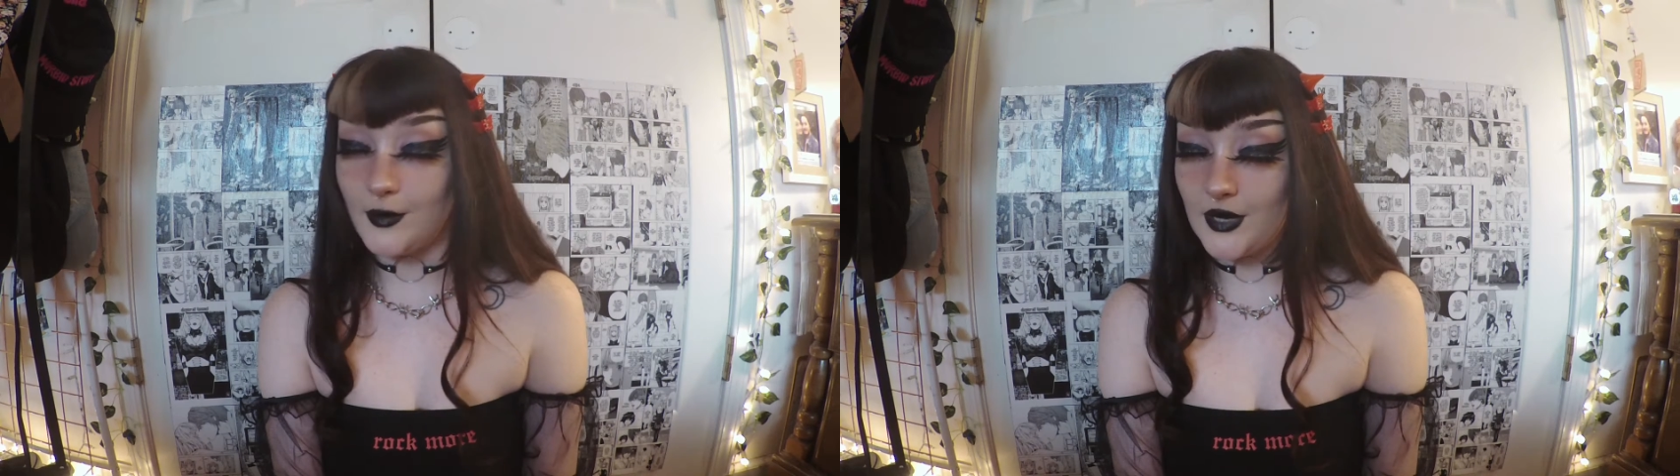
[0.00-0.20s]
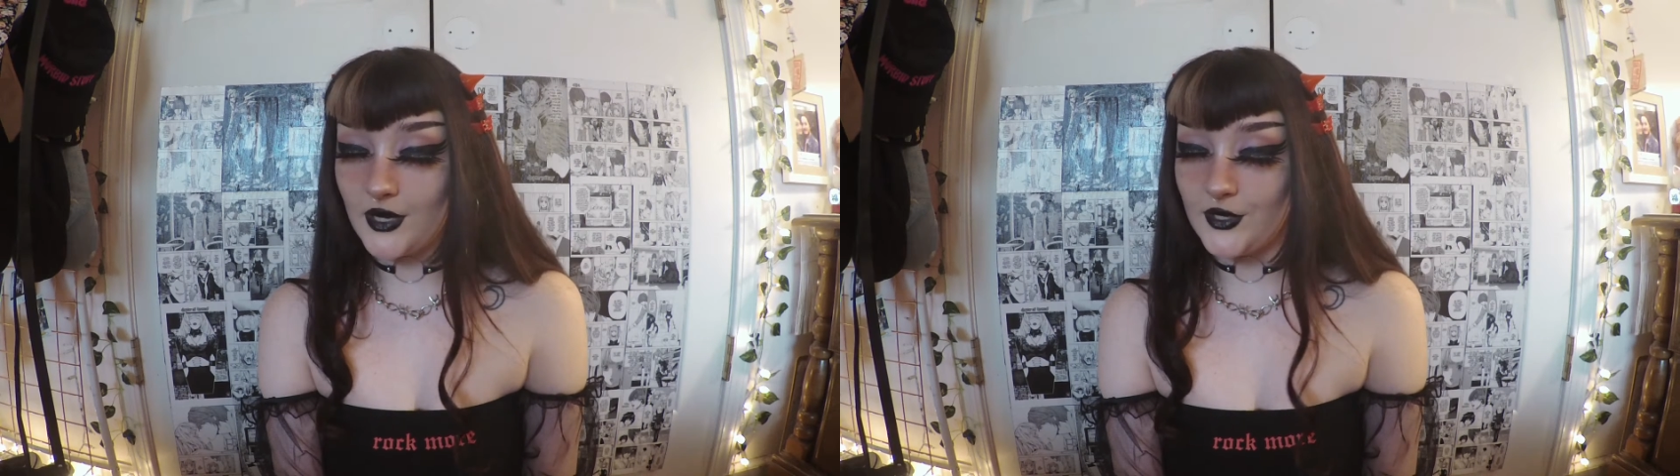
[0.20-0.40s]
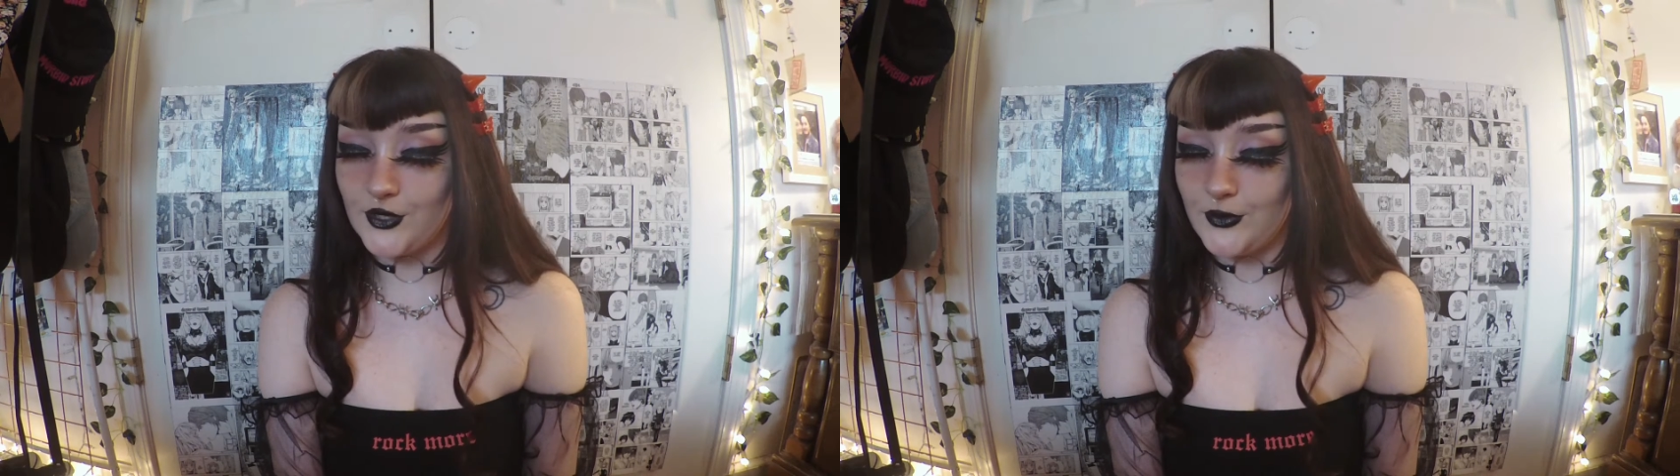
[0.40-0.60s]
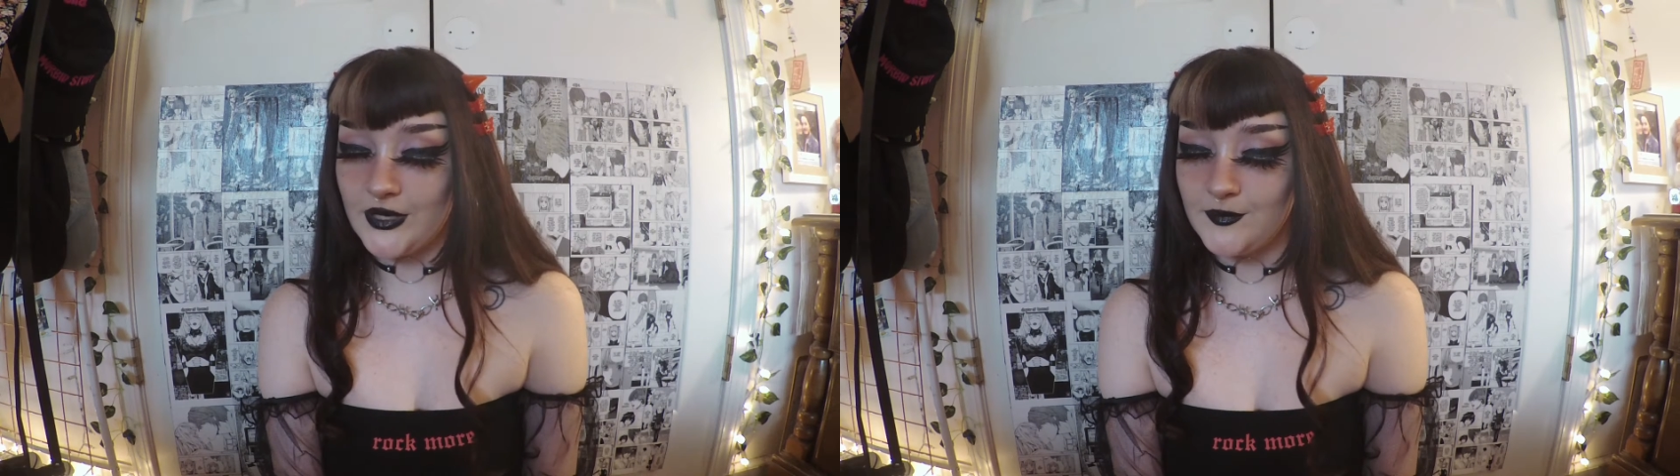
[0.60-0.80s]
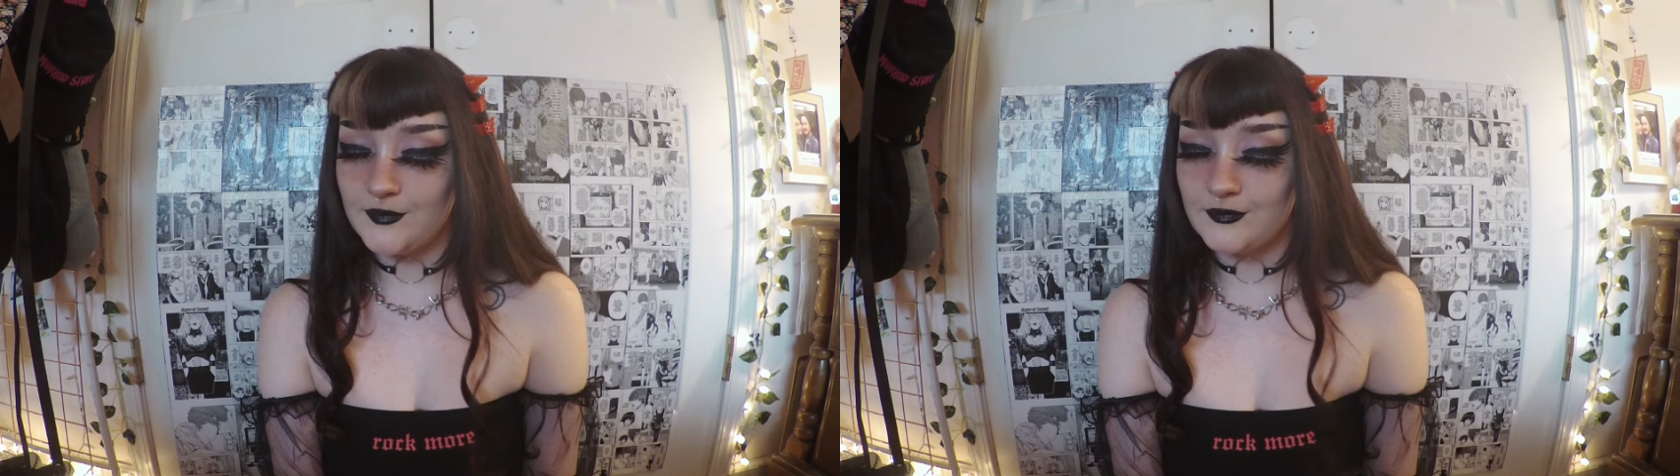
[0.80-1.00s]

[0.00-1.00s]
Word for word: I'm not gonna do it.